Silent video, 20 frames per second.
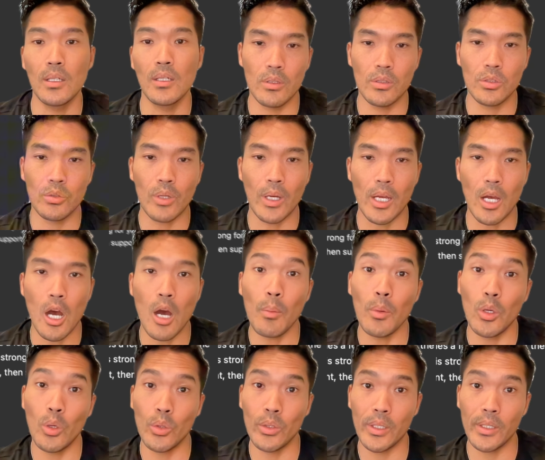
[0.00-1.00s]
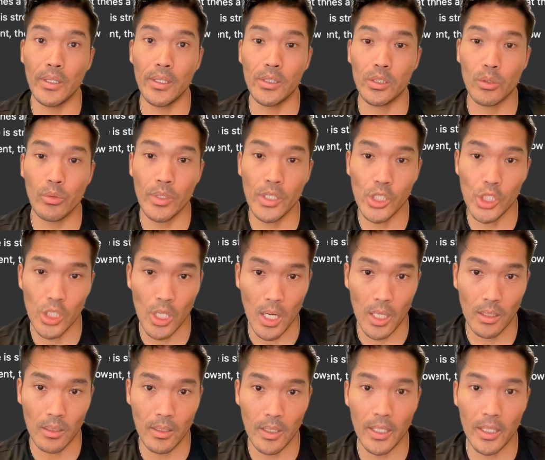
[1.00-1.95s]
So I uploaded the screenshot